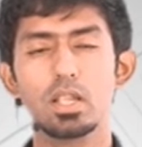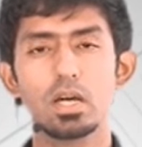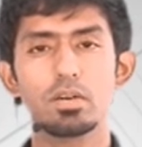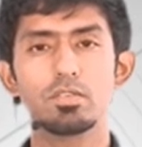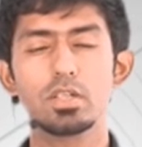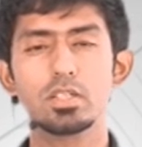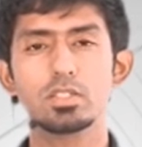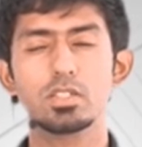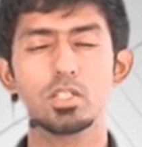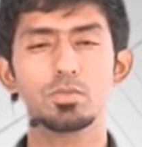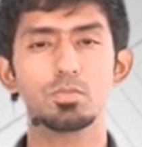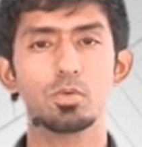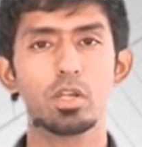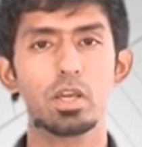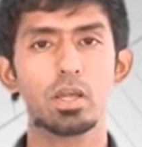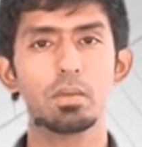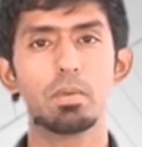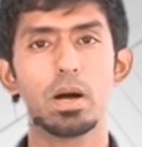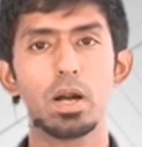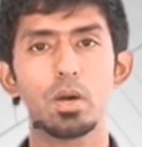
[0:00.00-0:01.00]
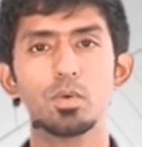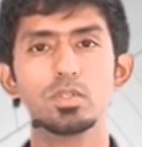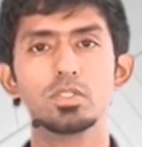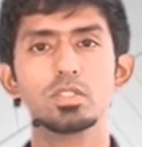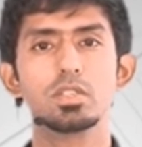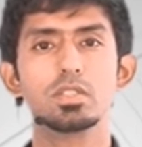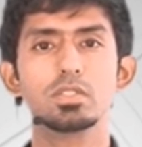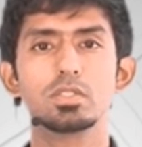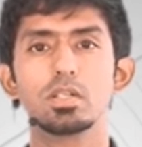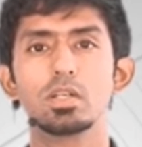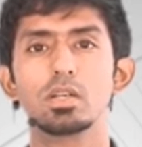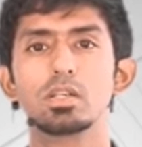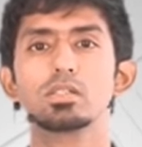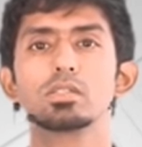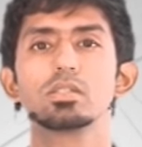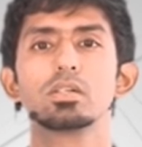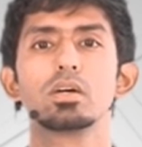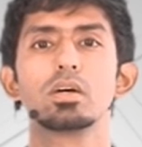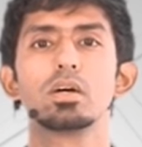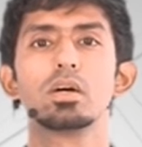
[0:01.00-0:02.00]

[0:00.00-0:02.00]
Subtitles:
gravity starts pulling it backwards in this direction.